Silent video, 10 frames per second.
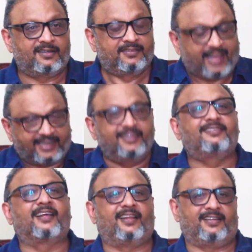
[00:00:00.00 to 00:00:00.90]
That is
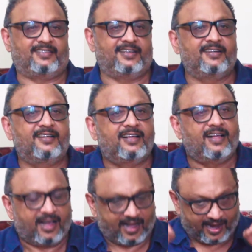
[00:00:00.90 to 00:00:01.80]
the reason
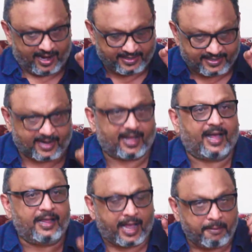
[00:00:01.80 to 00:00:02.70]

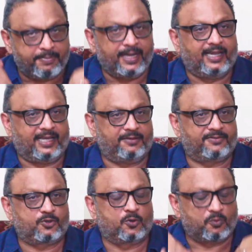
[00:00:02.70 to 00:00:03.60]
I believe,
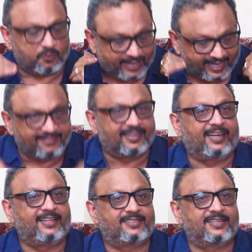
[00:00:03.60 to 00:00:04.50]
so that is the
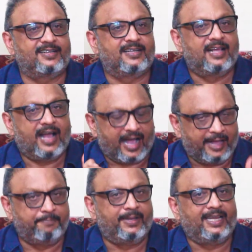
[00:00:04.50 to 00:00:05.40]
reason
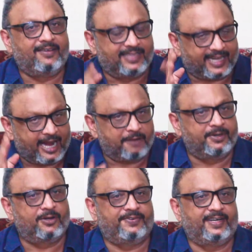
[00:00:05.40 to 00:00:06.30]
I believe the
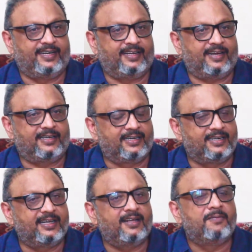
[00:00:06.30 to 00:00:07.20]
government of India
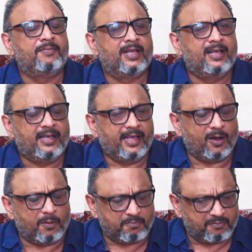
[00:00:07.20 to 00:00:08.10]
did
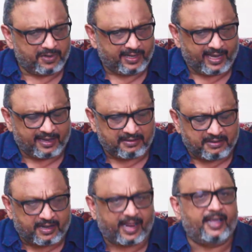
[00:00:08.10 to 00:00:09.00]
a
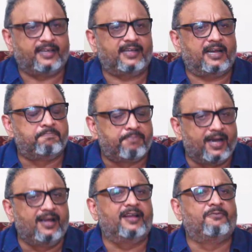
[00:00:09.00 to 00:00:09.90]
great and
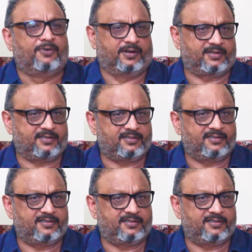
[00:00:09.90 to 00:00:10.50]
brilliant work.